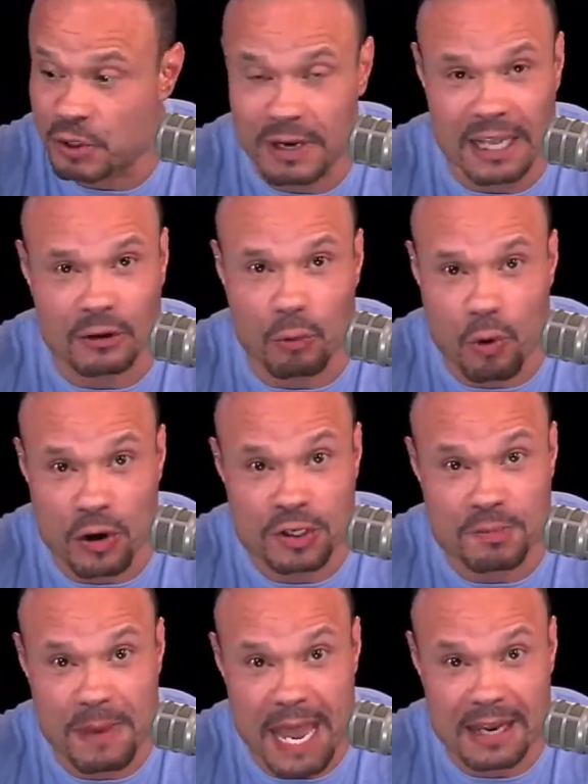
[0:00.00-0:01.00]
You get the
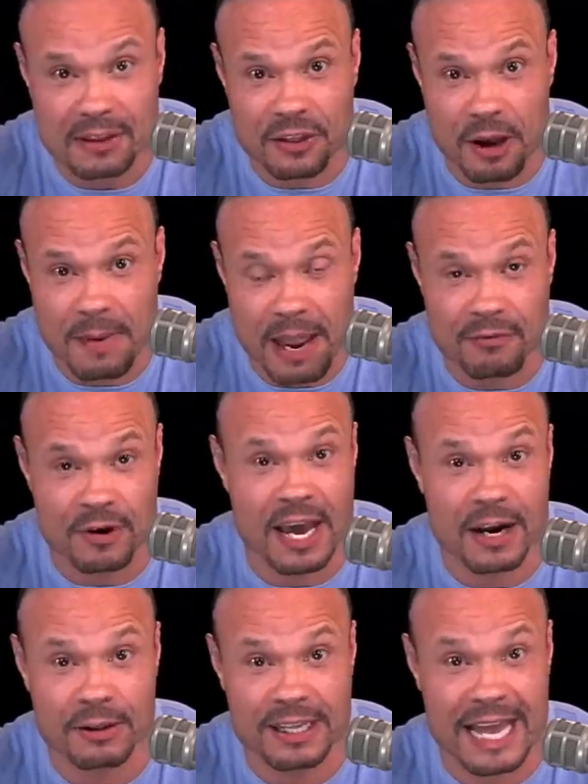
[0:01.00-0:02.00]
worst mag thumb ever.
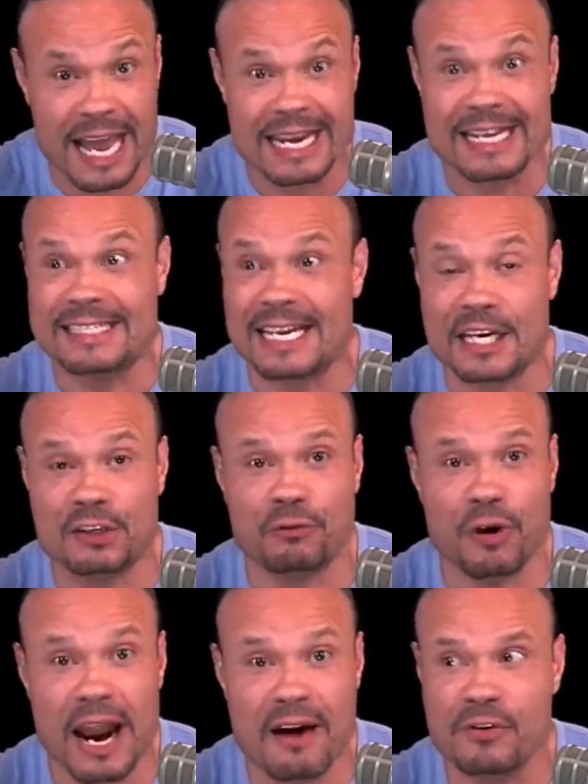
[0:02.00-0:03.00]
Not only that, it takes
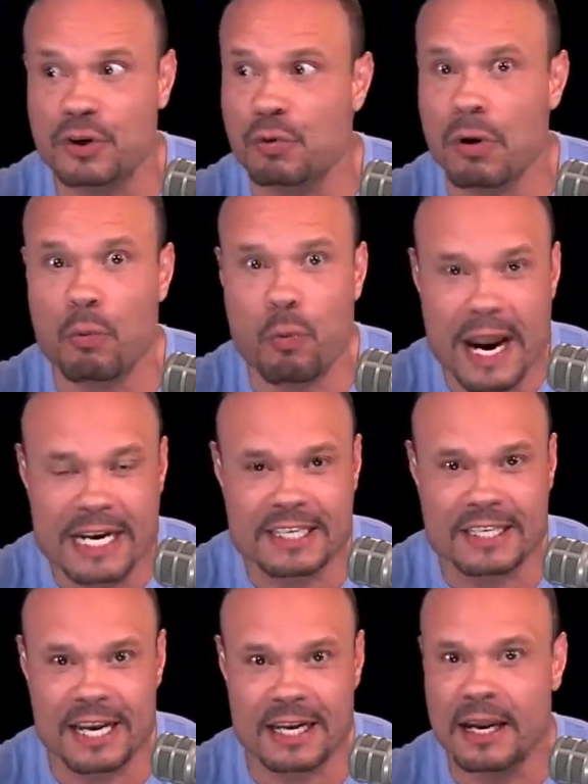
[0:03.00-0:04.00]
forever. You are
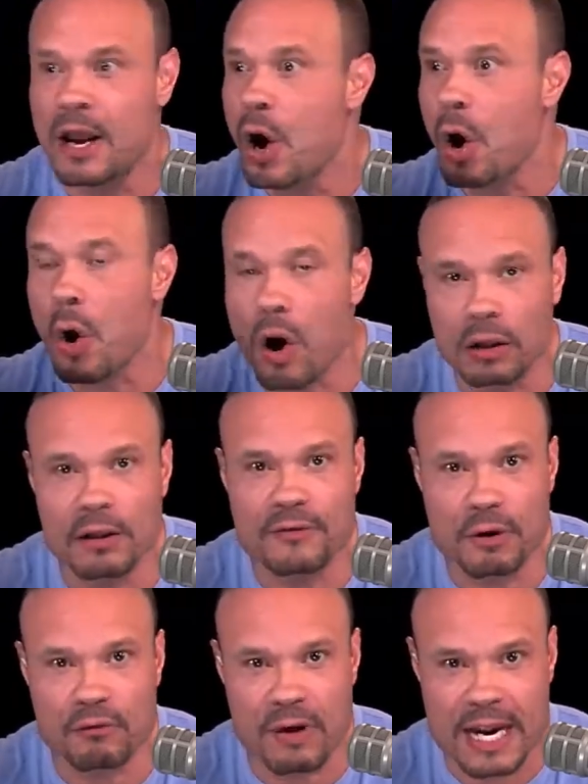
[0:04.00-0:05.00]
wasting all of
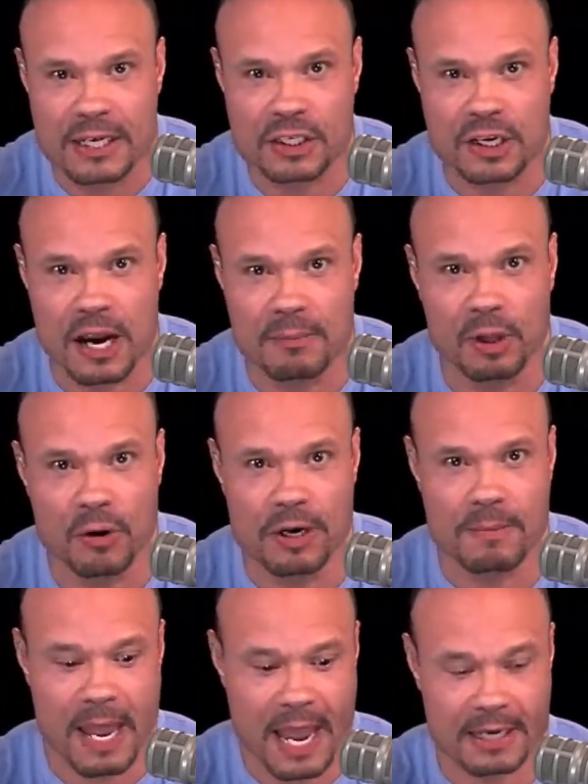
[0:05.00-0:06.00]
your range time
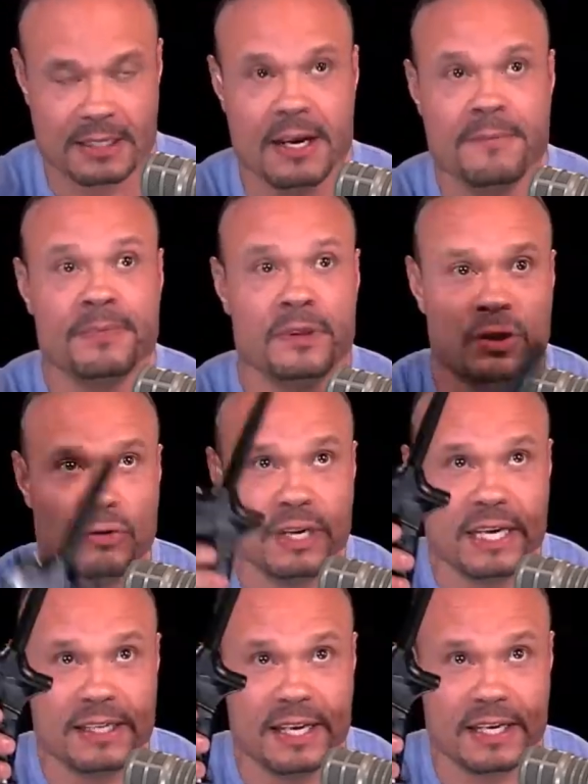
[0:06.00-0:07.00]
loading mags. You
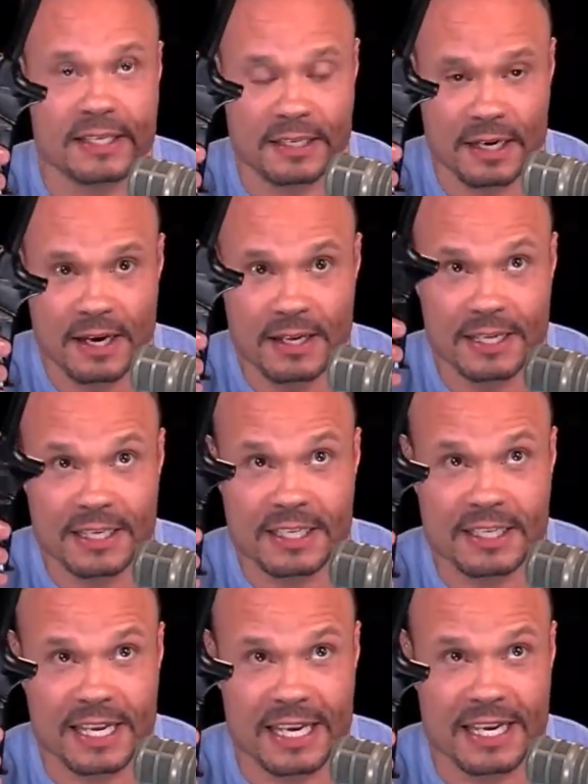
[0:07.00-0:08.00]
need this. This
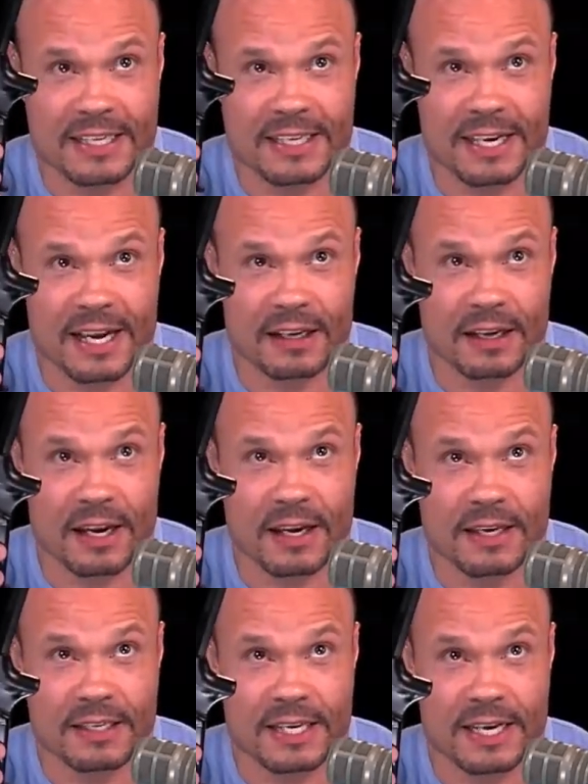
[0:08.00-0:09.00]
is the
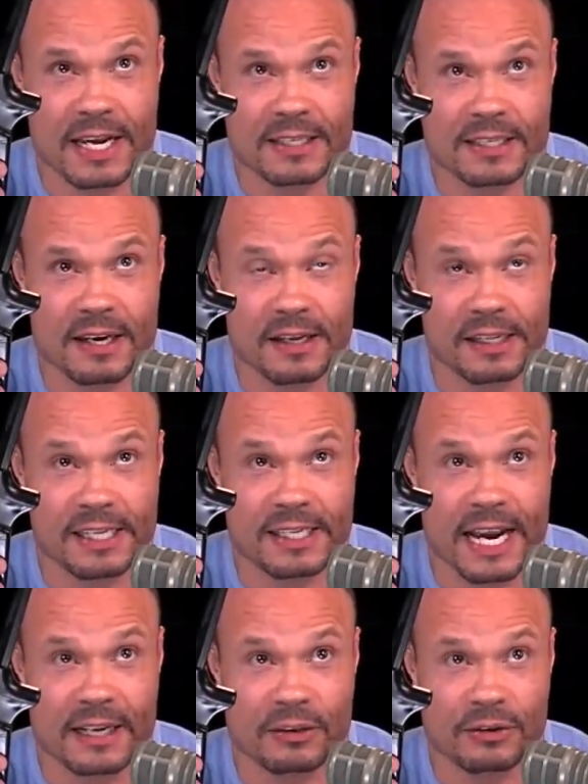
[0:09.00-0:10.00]
ETS, Elite
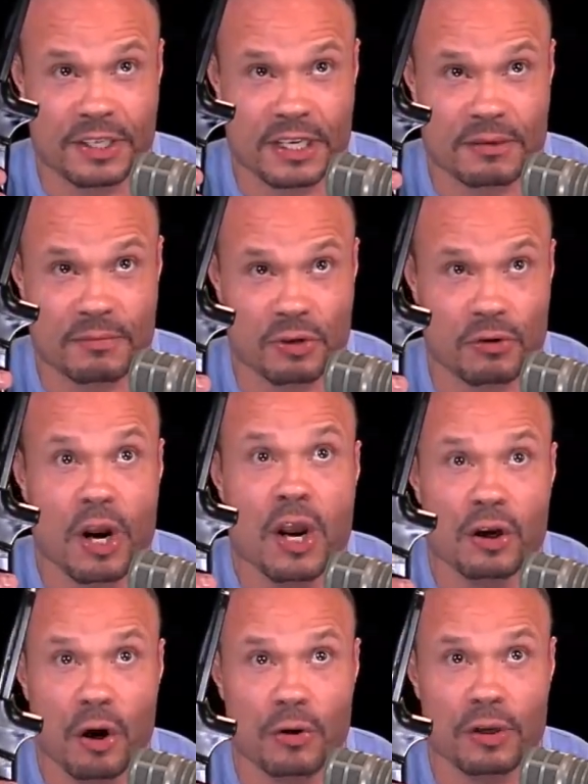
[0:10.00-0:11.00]
Tactical Systems Loader.
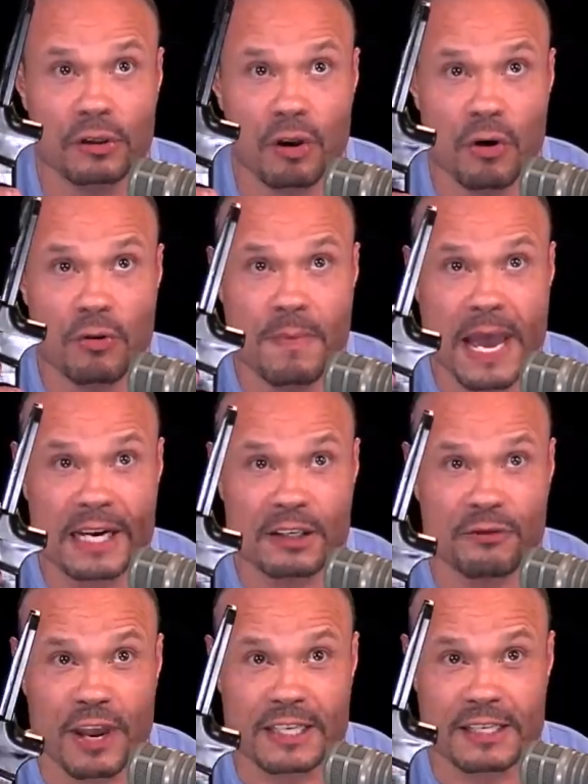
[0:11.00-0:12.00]
Go to
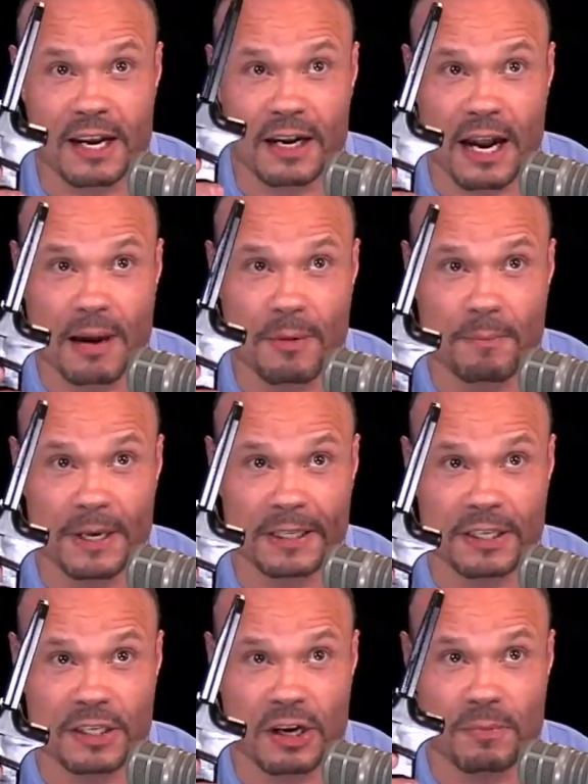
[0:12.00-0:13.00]
loadmagsfast.com and pick
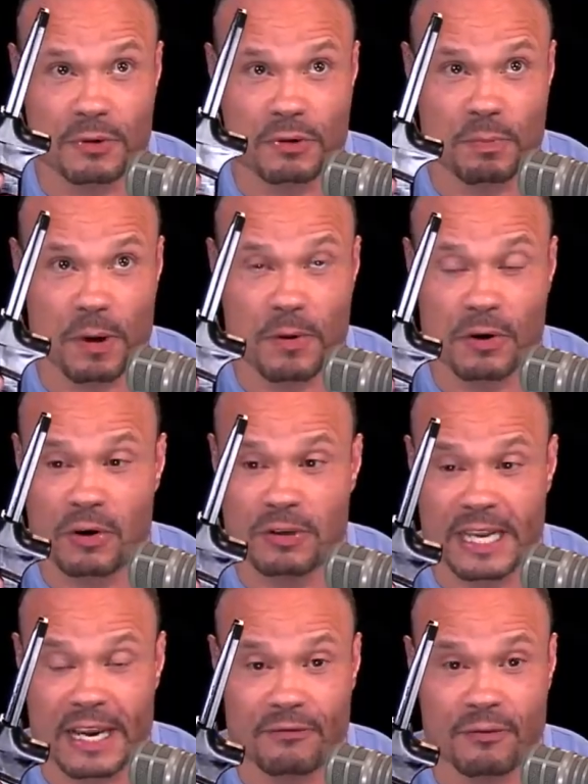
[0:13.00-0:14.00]
this up. Use promo code
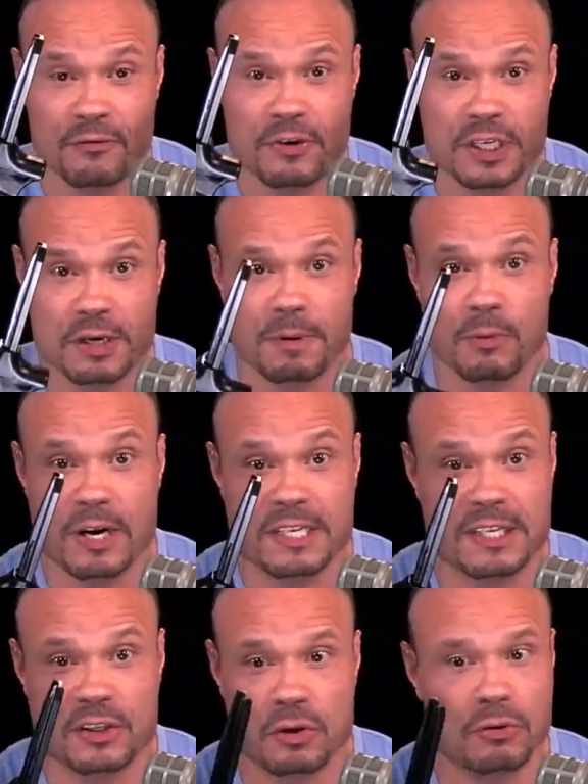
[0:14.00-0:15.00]
Dan for free shipping. What does
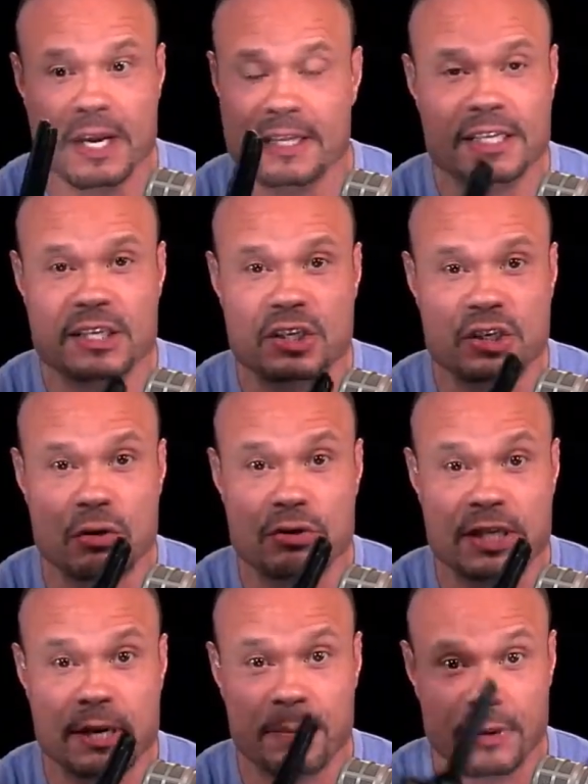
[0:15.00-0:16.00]
this do? This is so
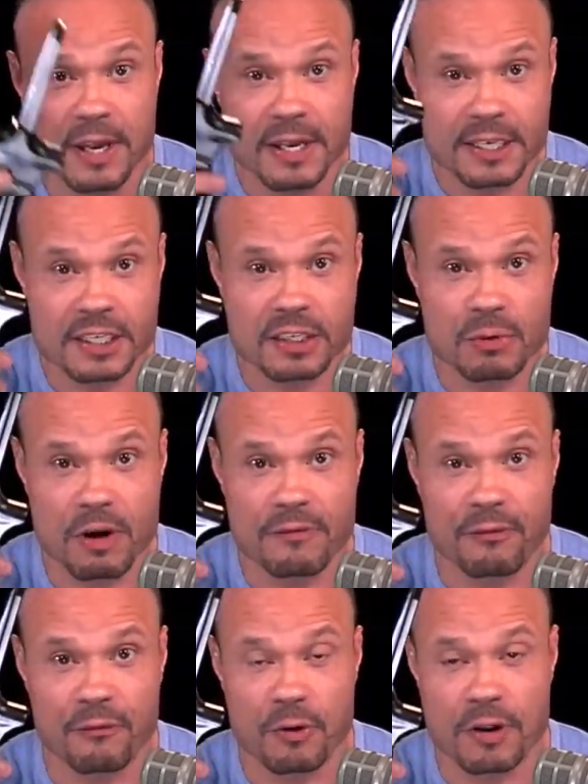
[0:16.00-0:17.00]
simple. This is the one
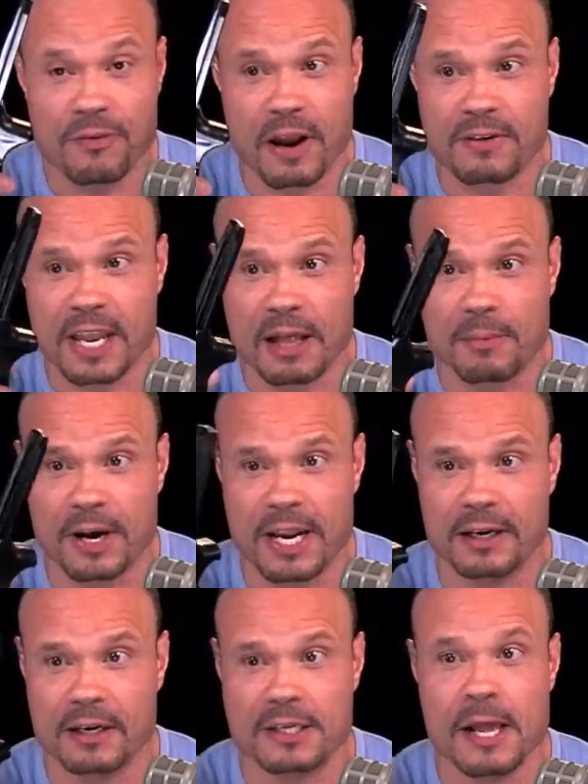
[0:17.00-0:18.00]
for 45 caliber
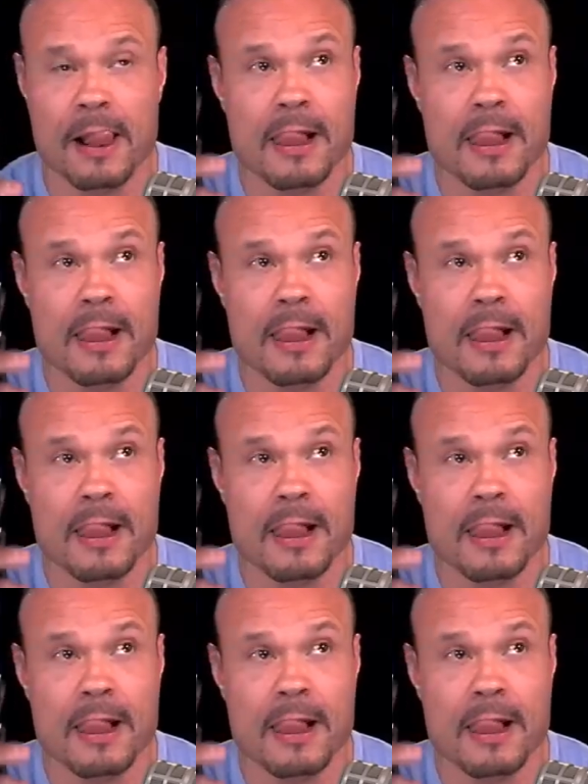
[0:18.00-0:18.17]
handguns.